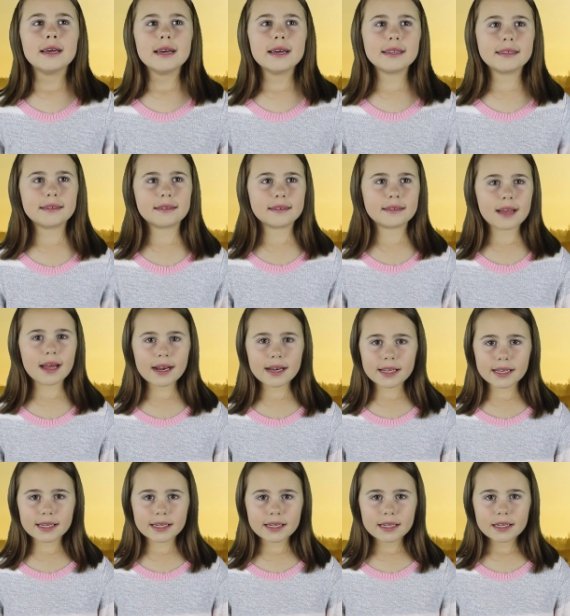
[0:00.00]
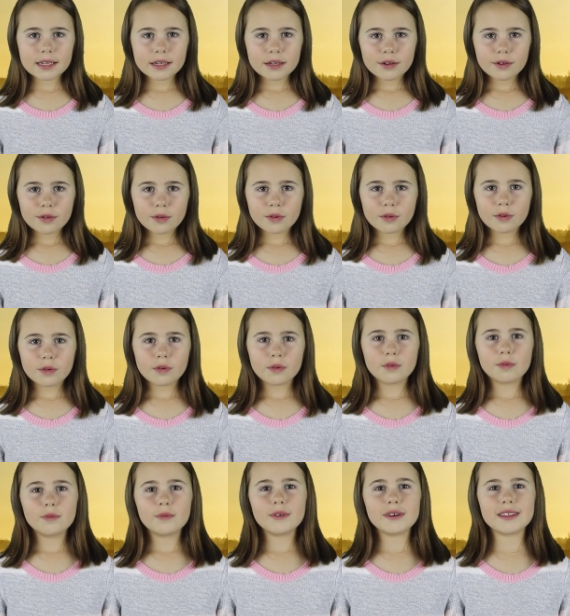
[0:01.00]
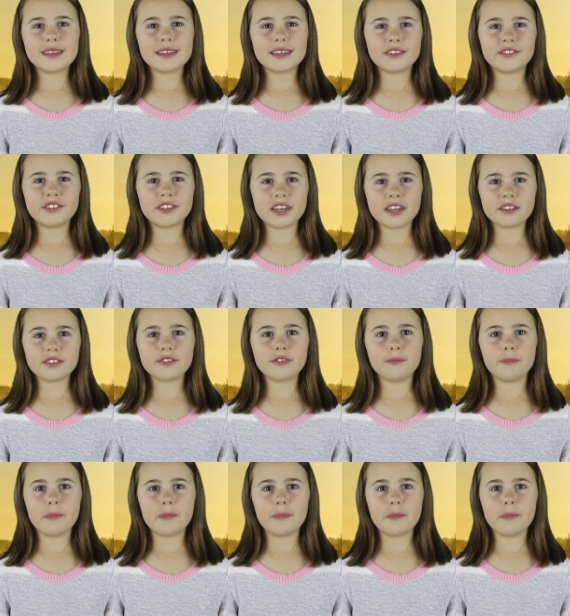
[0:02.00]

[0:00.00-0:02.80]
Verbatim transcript: It's sunny with a chance of